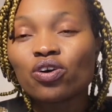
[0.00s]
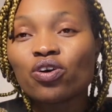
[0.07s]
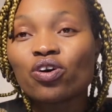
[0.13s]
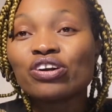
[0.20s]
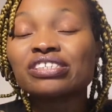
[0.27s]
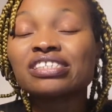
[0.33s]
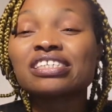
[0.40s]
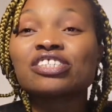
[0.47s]

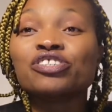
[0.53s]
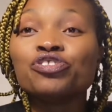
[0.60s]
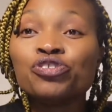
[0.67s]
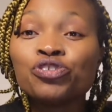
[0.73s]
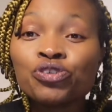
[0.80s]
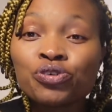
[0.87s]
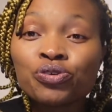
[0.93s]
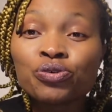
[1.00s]
or is it
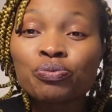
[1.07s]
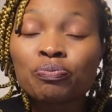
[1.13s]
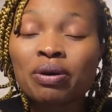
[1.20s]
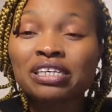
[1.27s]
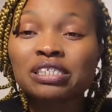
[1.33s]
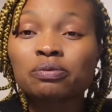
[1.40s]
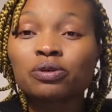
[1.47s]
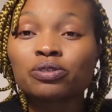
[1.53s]
new
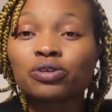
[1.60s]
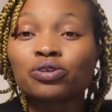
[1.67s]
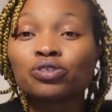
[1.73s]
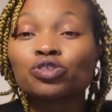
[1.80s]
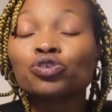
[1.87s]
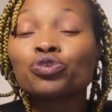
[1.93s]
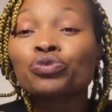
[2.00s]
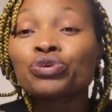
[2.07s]
passport or to